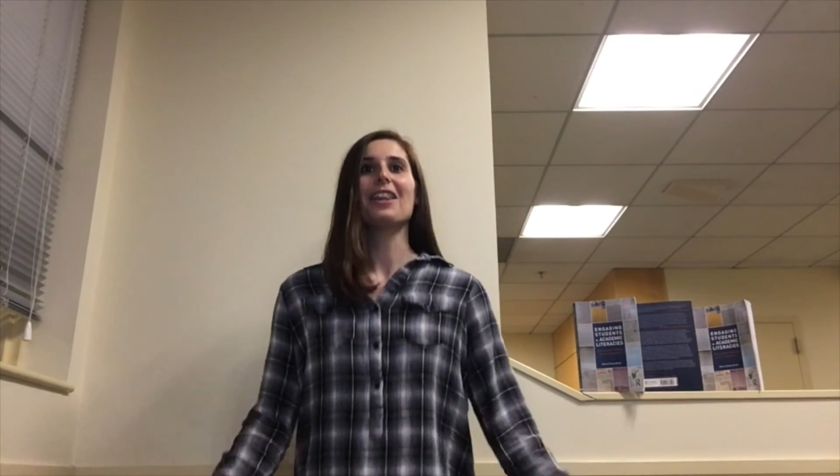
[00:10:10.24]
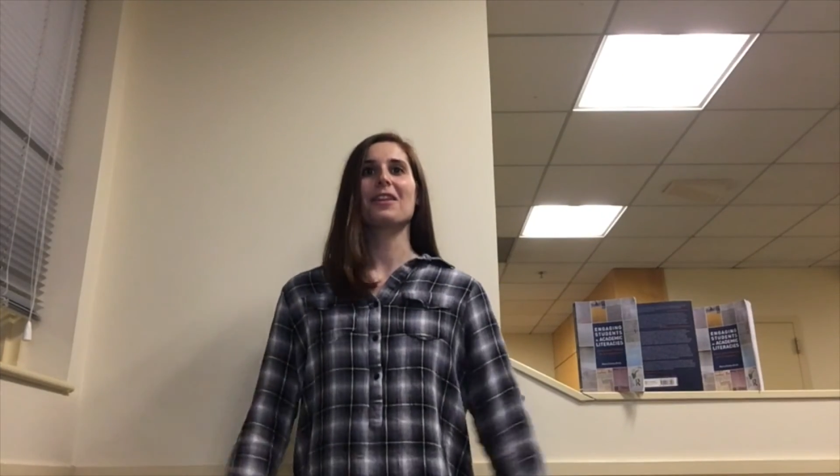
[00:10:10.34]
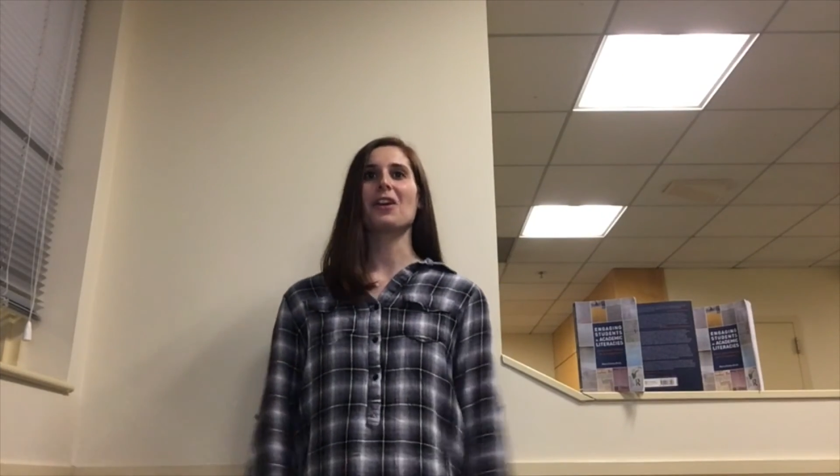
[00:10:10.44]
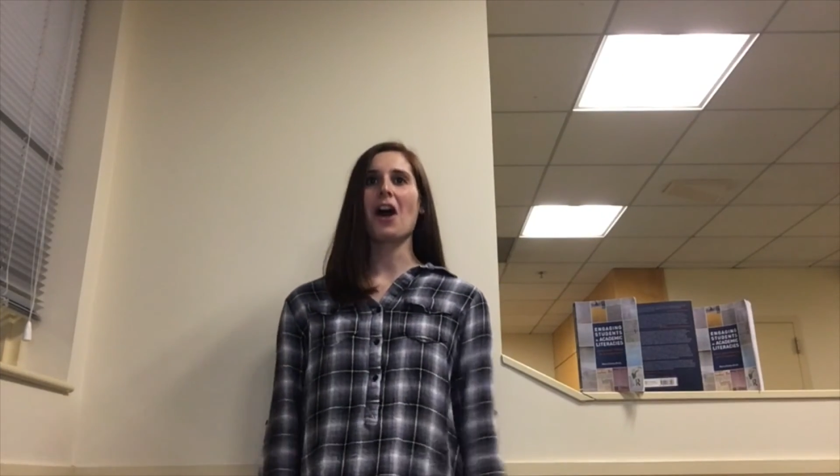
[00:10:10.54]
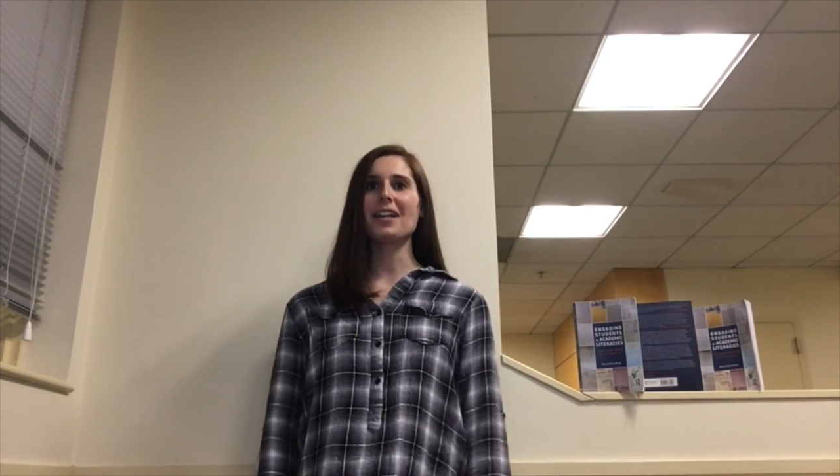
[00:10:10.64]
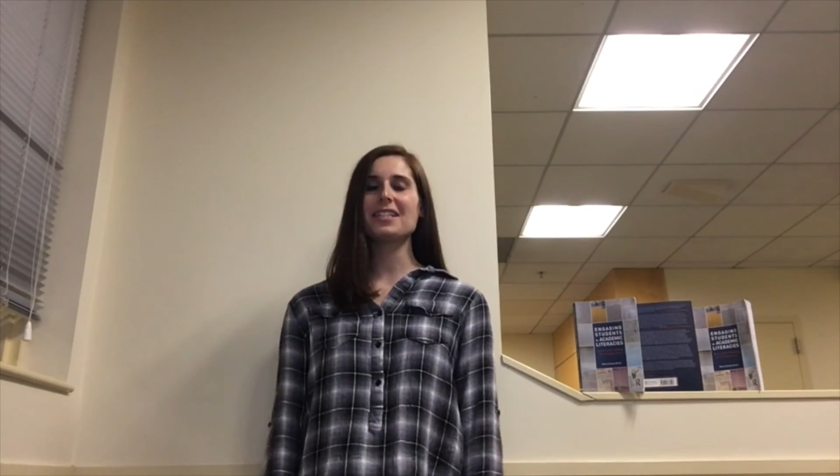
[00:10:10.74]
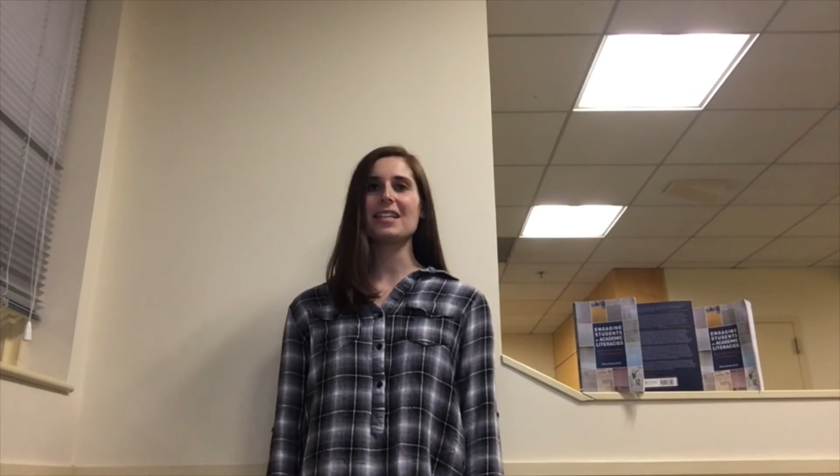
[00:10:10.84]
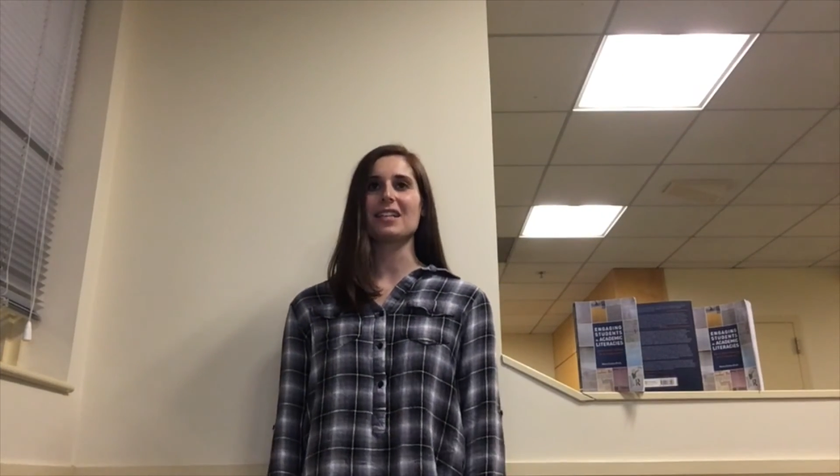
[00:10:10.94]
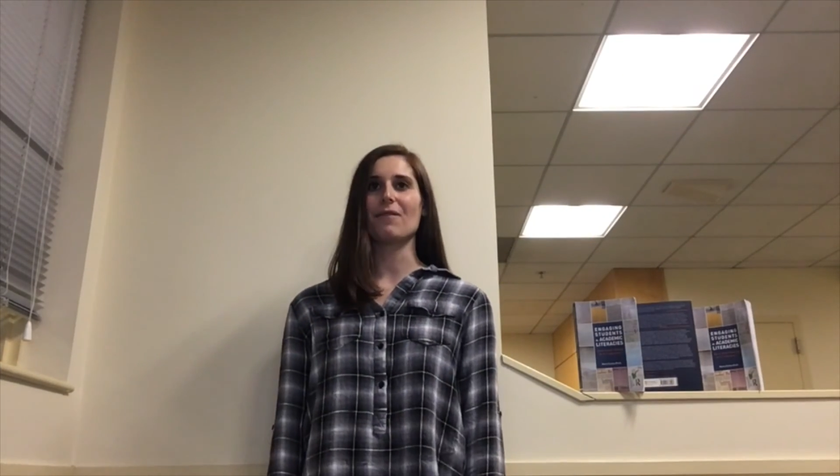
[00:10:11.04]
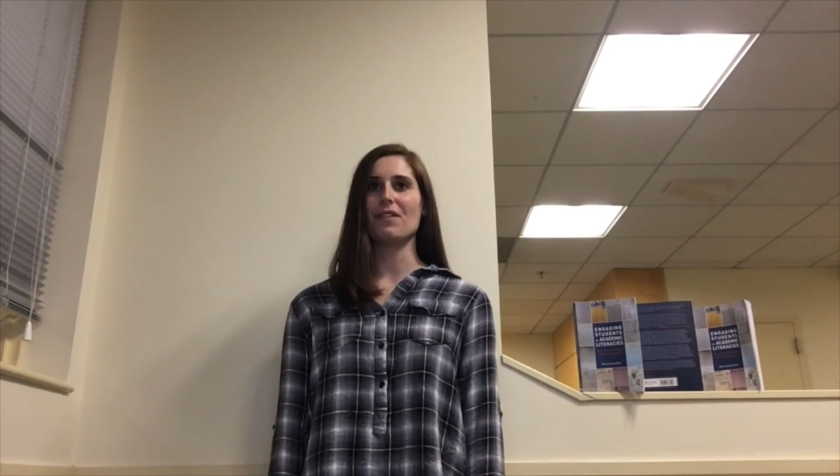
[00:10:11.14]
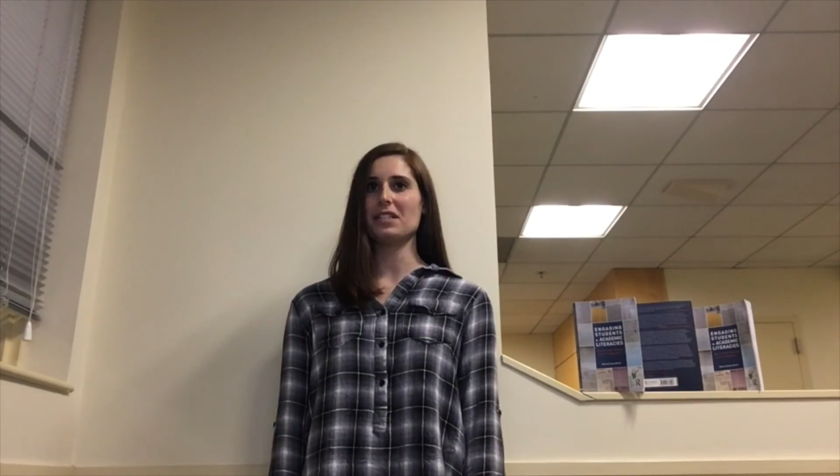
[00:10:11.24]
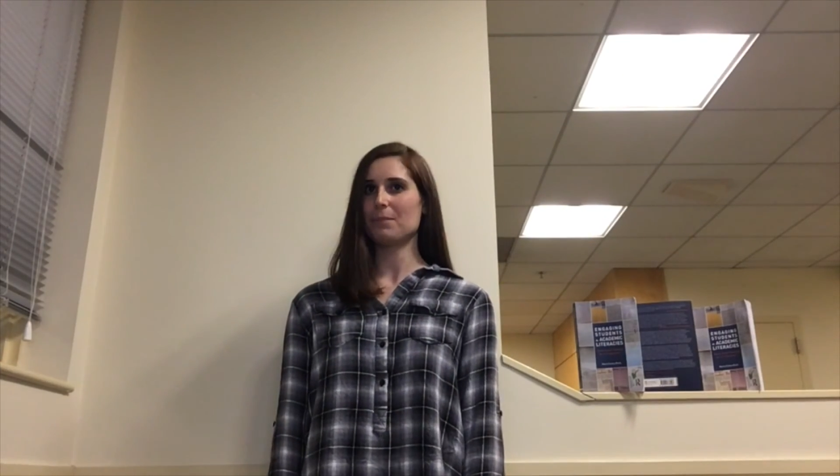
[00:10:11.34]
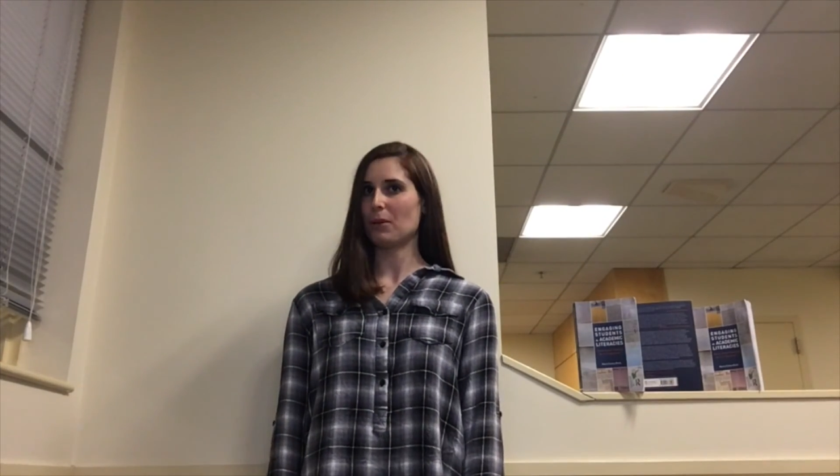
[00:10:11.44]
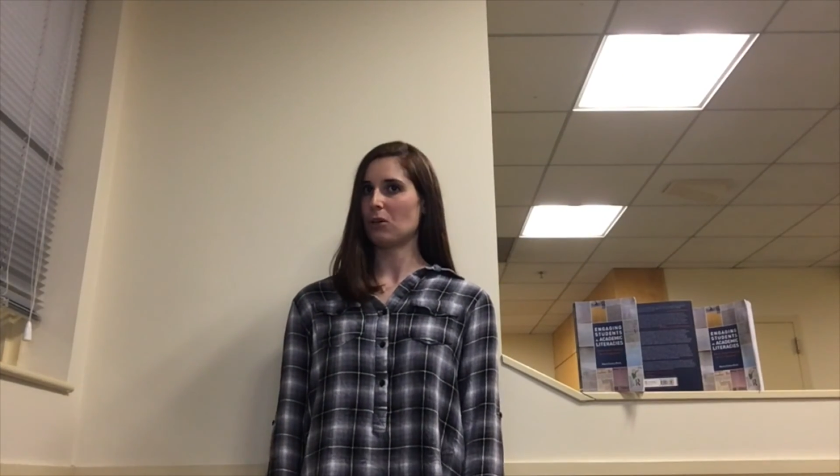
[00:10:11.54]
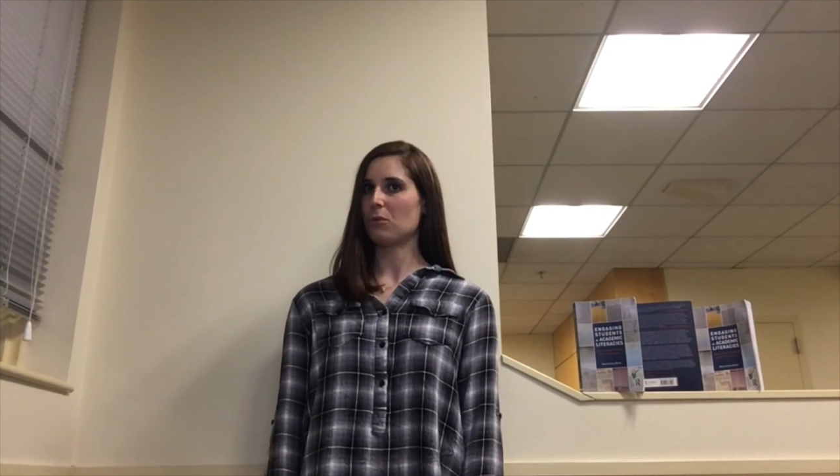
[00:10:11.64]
The content of this book